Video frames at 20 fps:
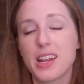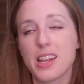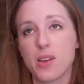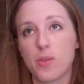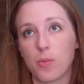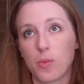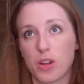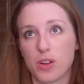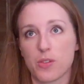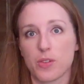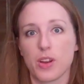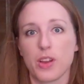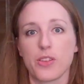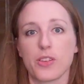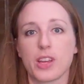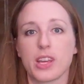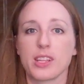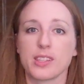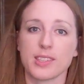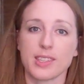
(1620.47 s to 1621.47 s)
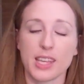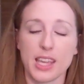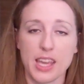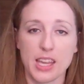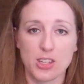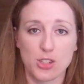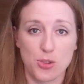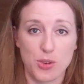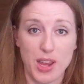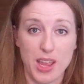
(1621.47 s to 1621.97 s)
and I knit one of her other
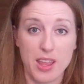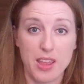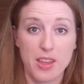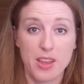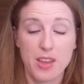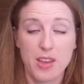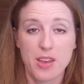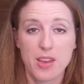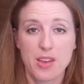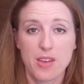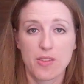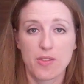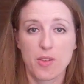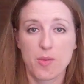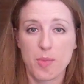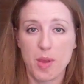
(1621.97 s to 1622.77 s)
kits, the Kittery,